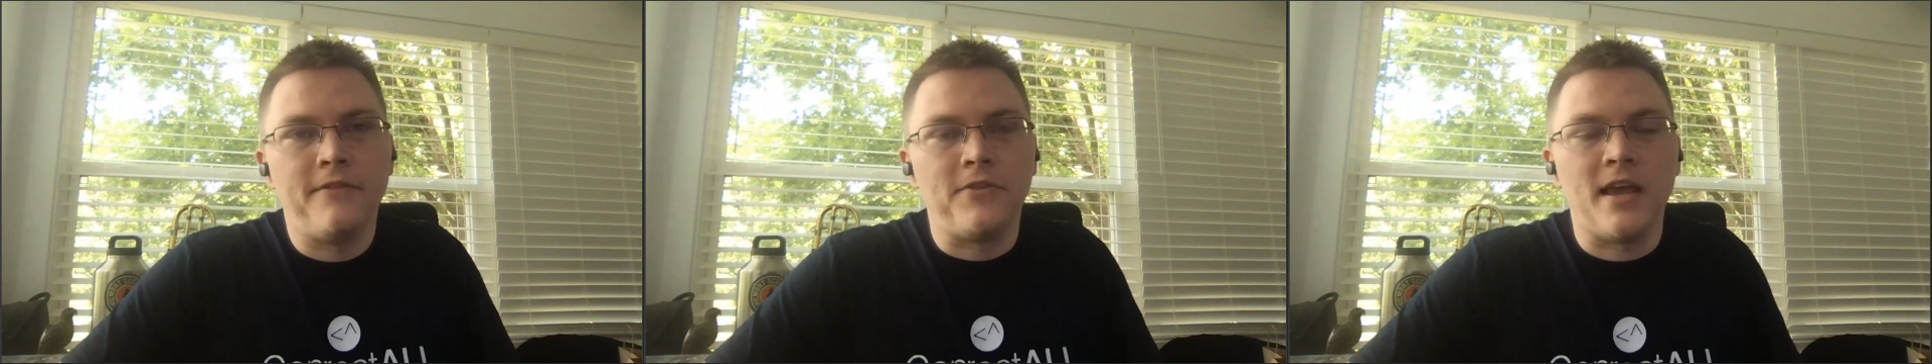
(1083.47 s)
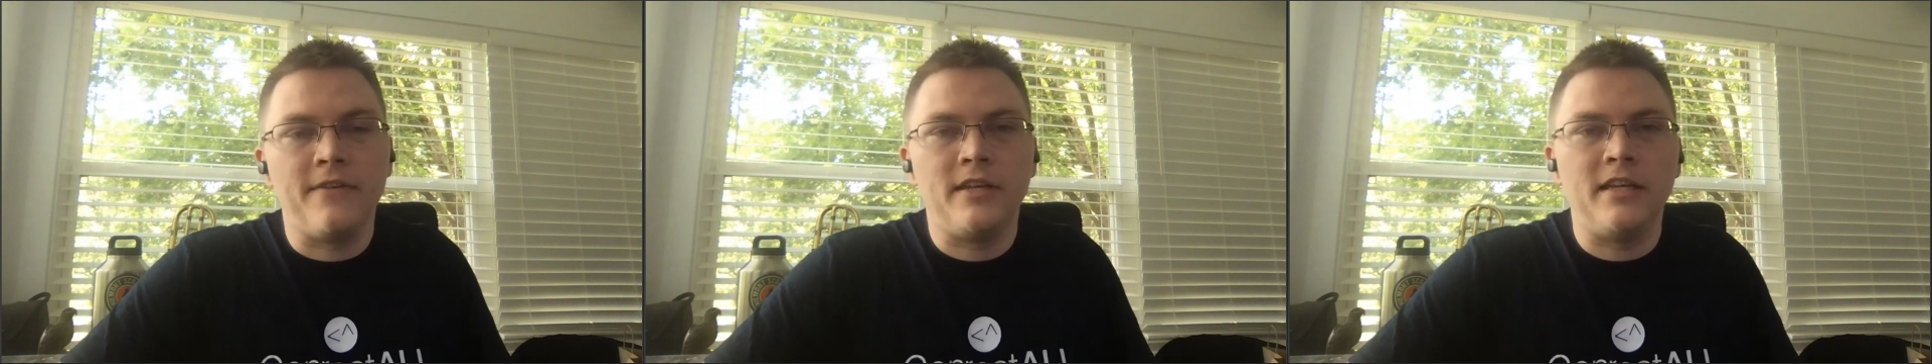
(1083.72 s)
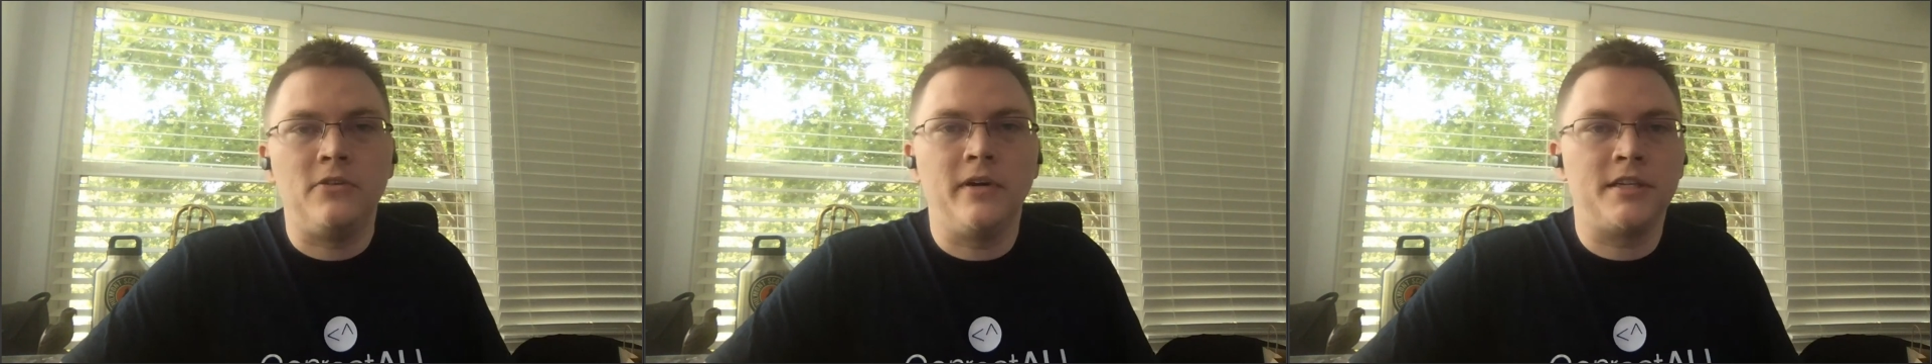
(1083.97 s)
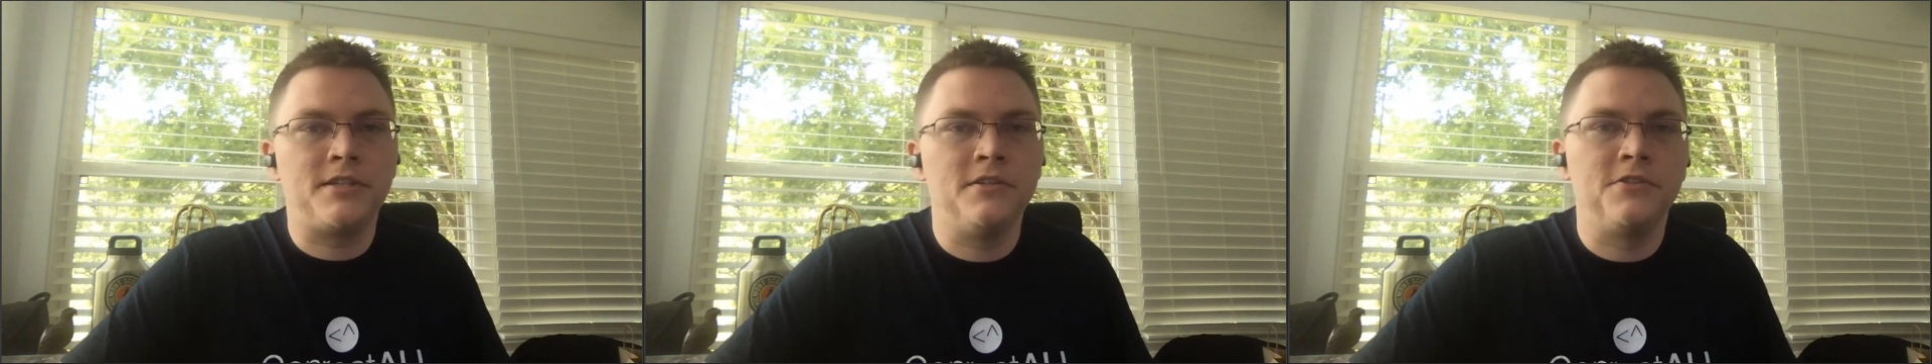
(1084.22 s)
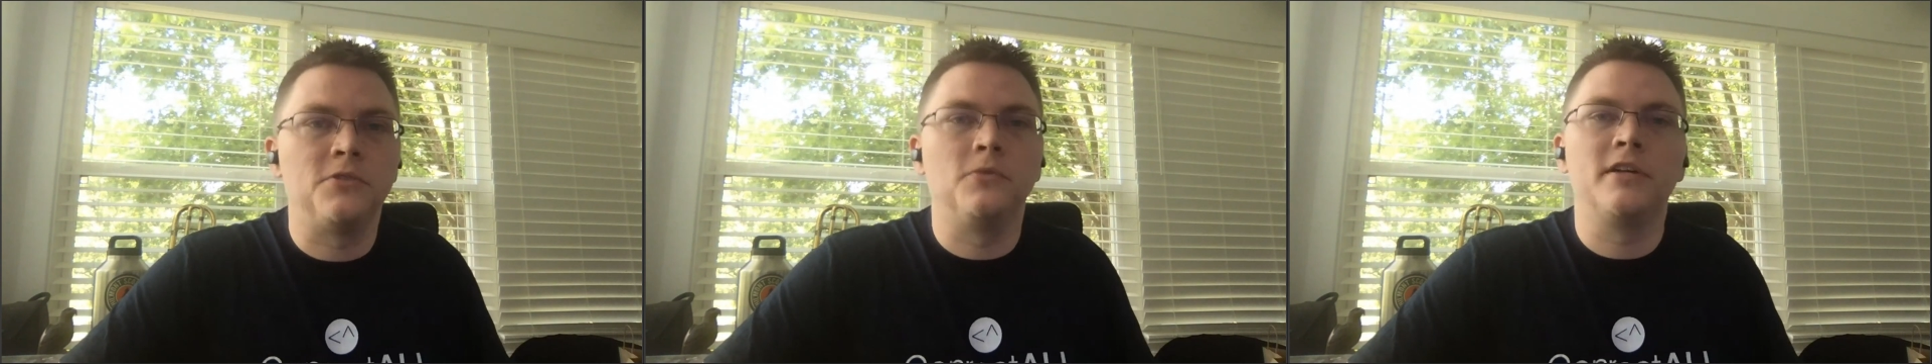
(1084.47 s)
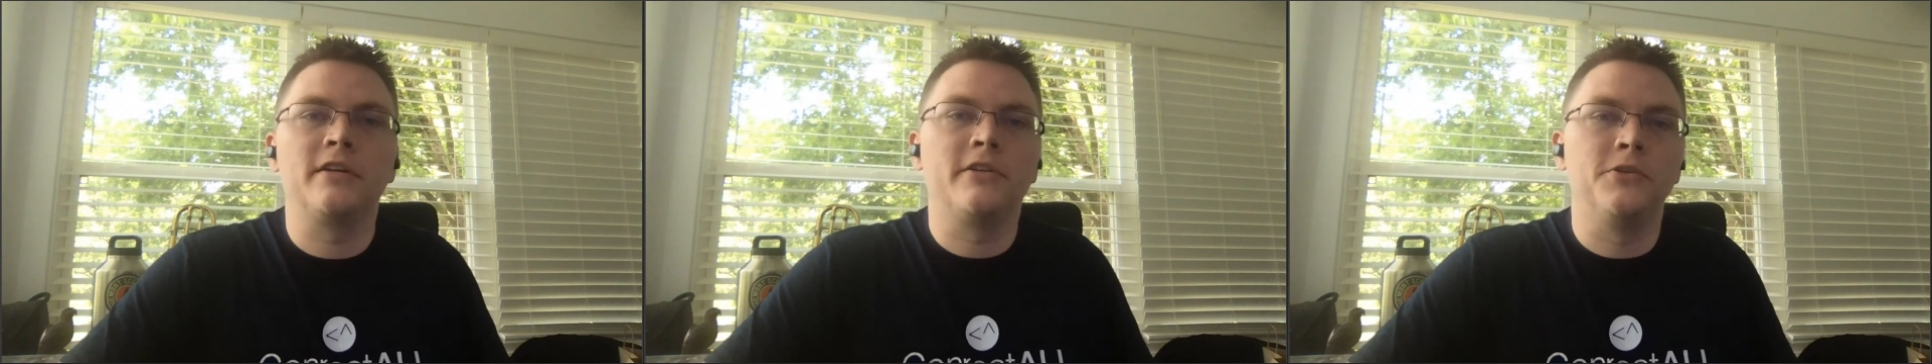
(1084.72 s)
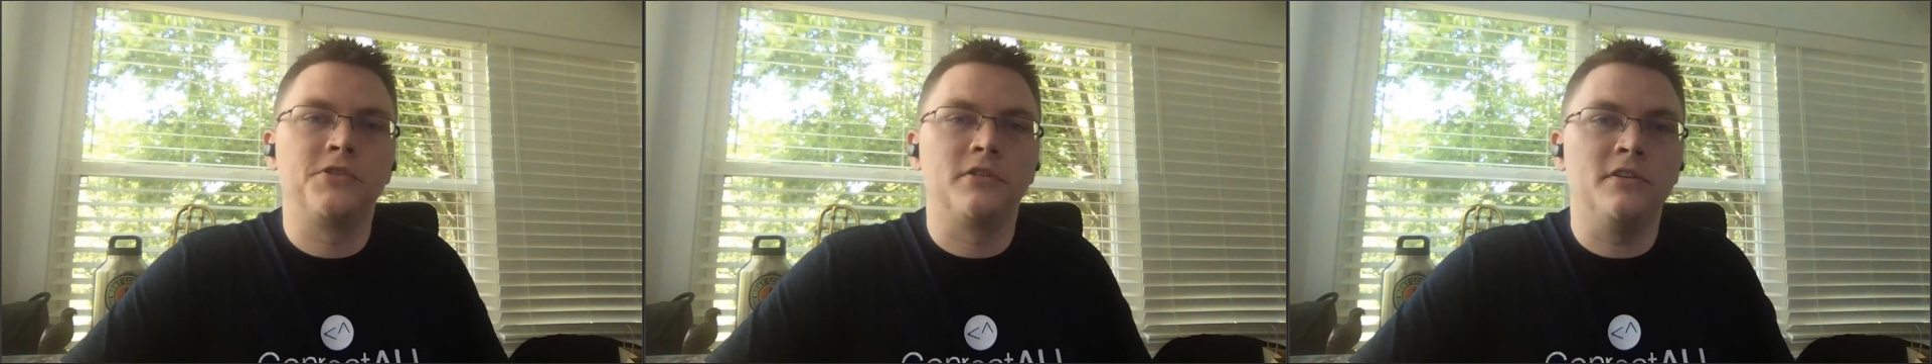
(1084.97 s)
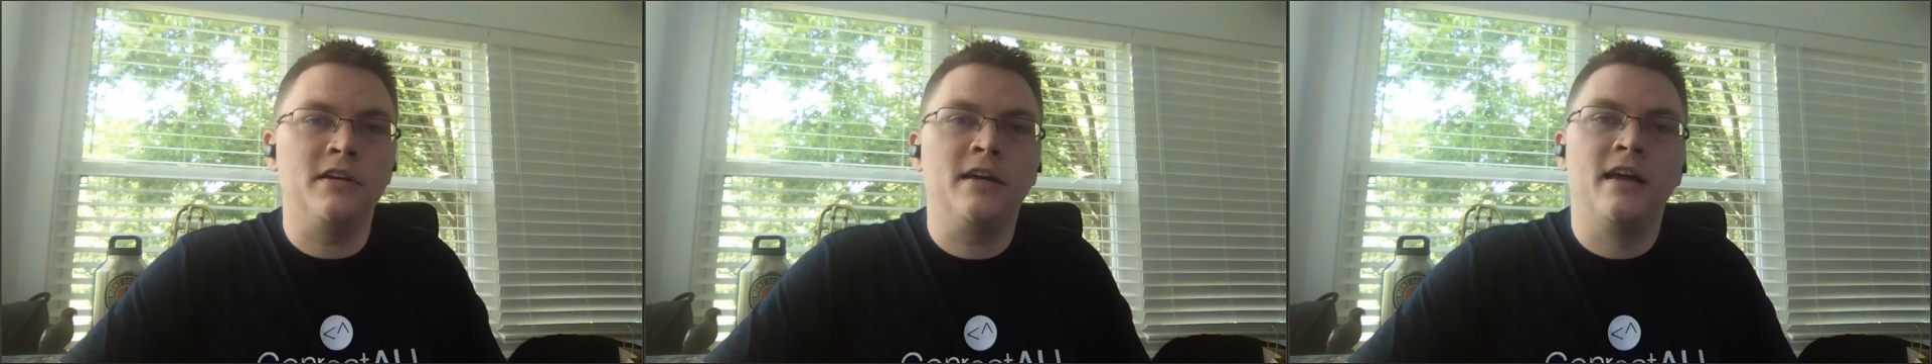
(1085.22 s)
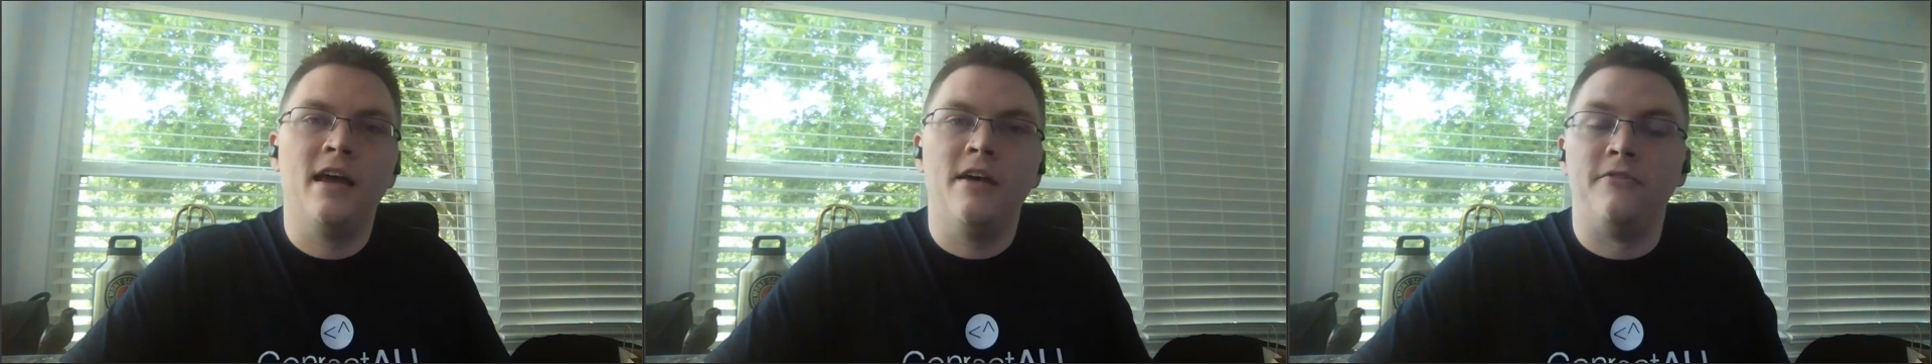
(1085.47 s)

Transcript: If you have any questions or want a closer look,